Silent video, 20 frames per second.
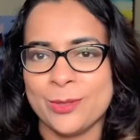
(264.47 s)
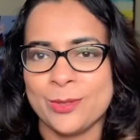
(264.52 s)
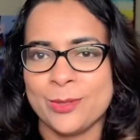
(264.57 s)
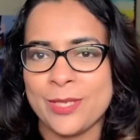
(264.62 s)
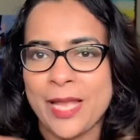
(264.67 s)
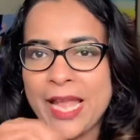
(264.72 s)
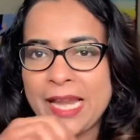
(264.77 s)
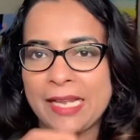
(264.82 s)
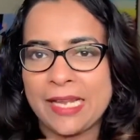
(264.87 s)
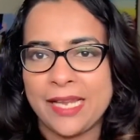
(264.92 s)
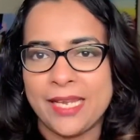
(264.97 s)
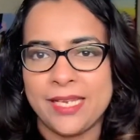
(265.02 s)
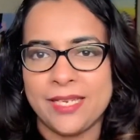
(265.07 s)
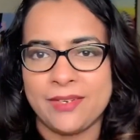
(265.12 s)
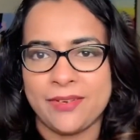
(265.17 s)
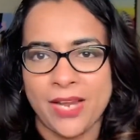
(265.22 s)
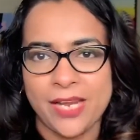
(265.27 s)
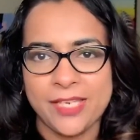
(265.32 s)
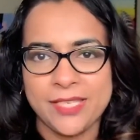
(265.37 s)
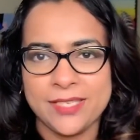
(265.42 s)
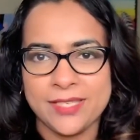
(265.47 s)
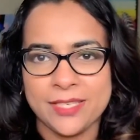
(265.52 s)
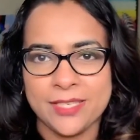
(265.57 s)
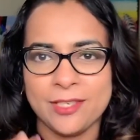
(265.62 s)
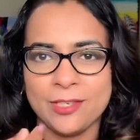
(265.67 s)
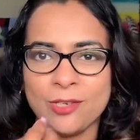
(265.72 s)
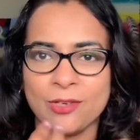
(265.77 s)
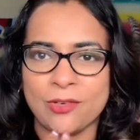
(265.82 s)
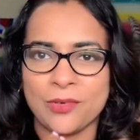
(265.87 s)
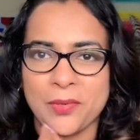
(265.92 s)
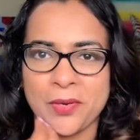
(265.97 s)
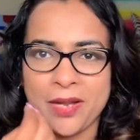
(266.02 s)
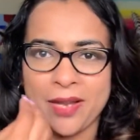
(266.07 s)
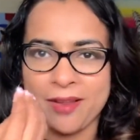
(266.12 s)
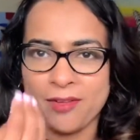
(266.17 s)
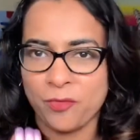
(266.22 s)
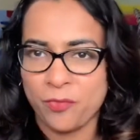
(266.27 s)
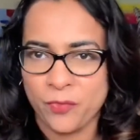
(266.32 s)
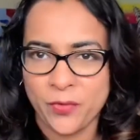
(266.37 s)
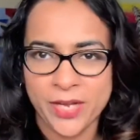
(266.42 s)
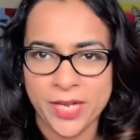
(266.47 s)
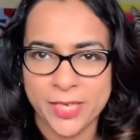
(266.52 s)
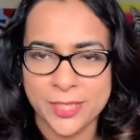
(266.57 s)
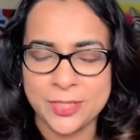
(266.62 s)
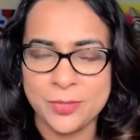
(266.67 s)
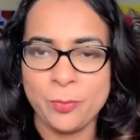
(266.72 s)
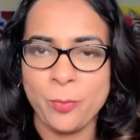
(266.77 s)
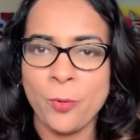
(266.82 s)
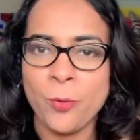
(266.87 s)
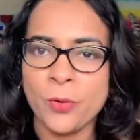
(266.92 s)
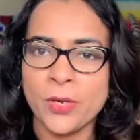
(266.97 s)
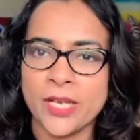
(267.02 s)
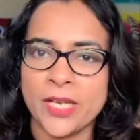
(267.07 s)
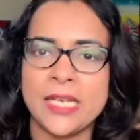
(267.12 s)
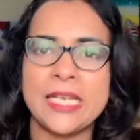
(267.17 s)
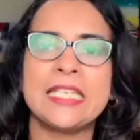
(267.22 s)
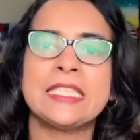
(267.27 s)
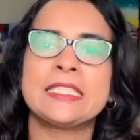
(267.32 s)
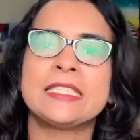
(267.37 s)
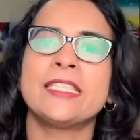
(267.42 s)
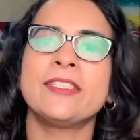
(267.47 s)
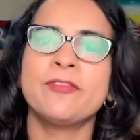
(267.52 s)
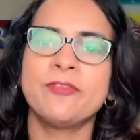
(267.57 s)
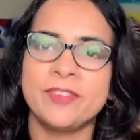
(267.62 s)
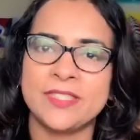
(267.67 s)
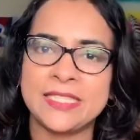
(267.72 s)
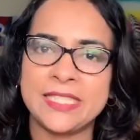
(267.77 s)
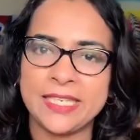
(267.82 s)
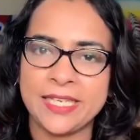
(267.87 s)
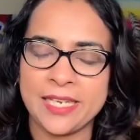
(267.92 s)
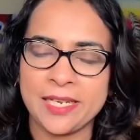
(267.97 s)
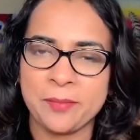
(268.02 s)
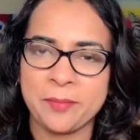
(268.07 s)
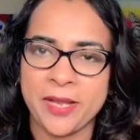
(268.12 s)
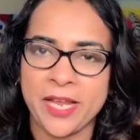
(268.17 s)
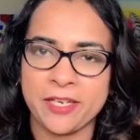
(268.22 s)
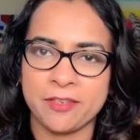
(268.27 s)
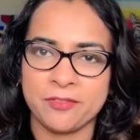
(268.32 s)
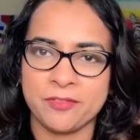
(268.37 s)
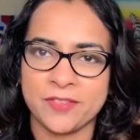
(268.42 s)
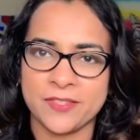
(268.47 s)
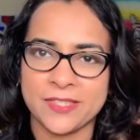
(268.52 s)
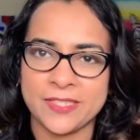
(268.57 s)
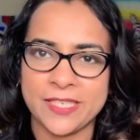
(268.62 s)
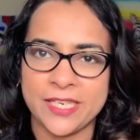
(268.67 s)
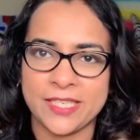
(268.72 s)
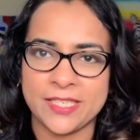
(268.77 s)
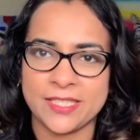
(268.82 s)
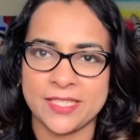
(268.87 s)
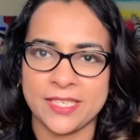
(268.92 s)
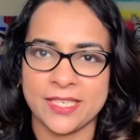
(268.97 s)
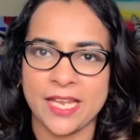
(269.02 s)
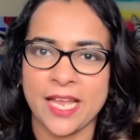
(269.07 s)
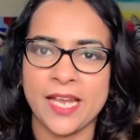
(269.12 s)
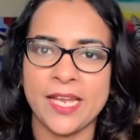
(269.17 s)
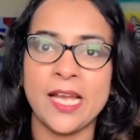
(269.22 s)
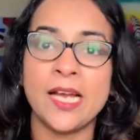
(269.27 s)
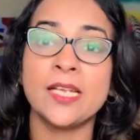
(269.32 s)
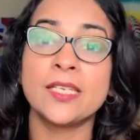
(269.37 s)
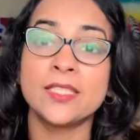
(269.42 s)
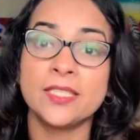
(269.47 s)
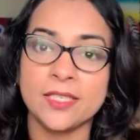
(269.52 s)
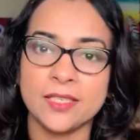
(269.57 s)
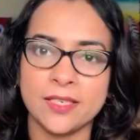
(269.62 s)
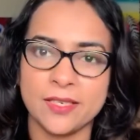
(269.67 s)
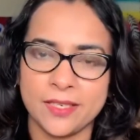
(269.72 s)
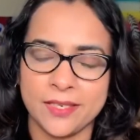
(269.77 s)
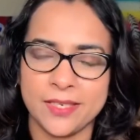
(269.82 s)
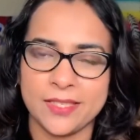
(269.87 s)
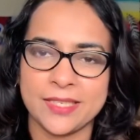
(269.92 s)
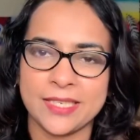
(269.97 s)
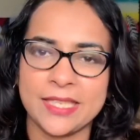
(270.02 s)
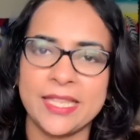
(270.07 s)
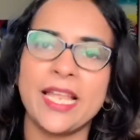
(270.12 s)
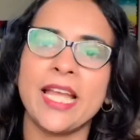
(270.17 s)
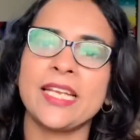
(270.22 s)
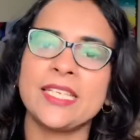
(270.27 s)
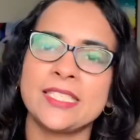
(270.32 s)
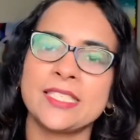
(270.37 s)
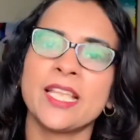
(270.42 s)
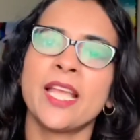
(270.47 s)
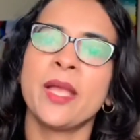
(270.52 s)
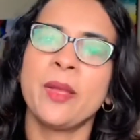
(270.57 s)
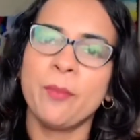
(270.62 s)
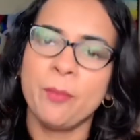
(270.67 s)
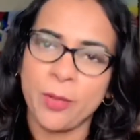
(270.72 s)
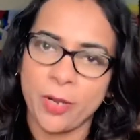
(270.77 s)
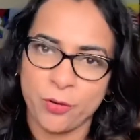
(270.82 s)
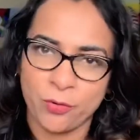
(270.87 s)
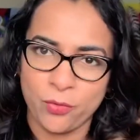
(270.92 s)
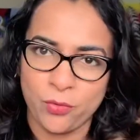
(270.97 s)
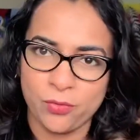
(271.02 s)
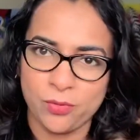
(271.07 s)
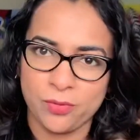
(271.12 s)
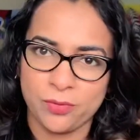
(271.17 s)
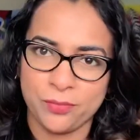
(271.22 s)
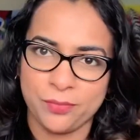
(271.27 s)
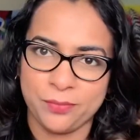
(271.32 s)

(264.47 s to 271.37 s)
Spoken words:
and I write it, or when I spoke it, it's a physical manifestation. I uttered it. That's Parole.